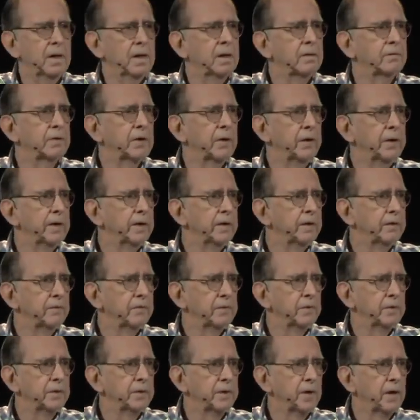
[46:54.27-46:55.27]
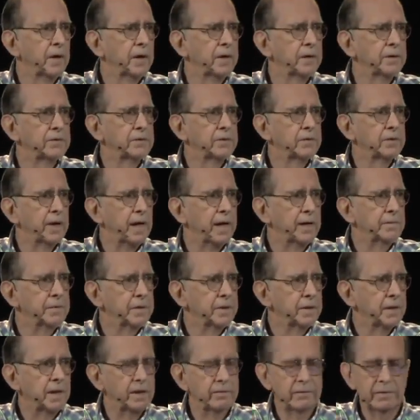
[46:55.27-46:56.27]
If there are any of you in the audience who
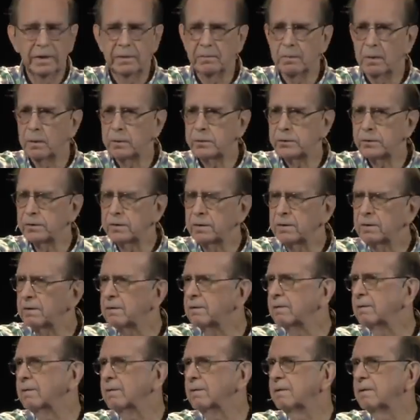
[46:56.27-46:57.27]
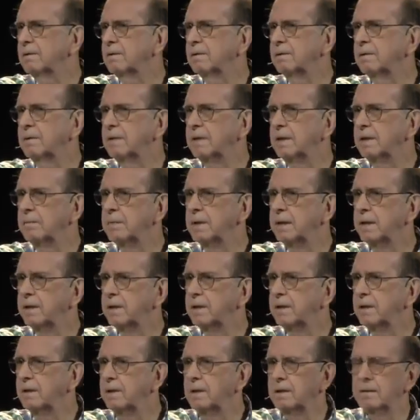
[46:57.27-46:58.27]
happen to have an emotion, anybody
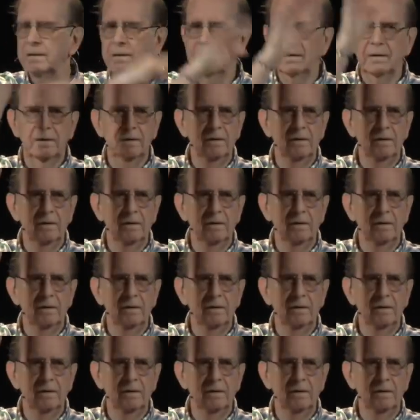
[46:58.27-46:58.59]
here?